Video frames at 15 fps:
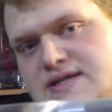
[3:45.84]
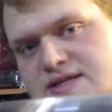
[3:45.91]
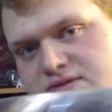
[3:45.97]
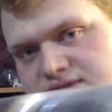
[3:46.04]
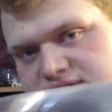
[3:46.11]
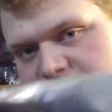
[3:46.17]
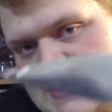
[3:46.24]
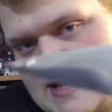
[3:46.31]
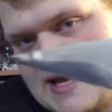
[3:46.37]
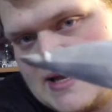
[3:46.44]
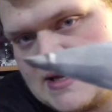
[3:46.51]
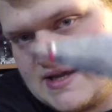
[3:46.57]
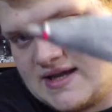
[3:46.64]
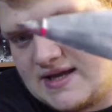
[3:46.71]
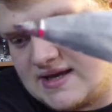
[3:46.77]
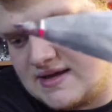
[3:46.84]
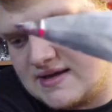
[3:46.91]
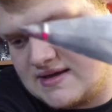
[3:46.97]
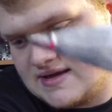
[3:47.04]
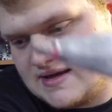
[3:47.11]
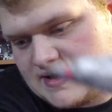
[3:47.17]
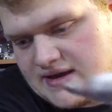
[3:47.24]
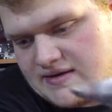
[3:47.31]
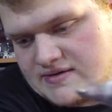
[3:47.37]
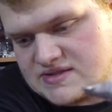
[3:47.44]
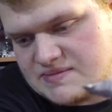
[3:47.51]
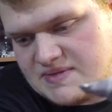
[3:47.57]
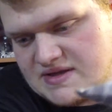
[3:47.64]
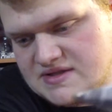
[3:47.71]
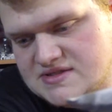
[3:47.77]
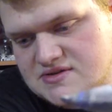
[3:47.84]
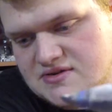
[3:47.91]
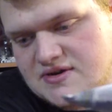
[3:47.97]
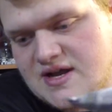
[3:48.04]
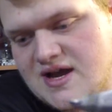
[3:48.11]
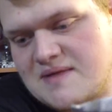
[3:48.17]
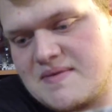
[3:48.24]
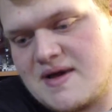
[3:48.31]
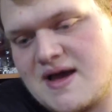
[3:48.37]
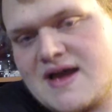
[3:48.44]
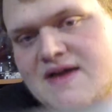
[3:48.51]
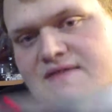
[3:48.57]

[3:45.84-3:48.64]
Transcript: you'll see at the end here how it's a bit screwed up.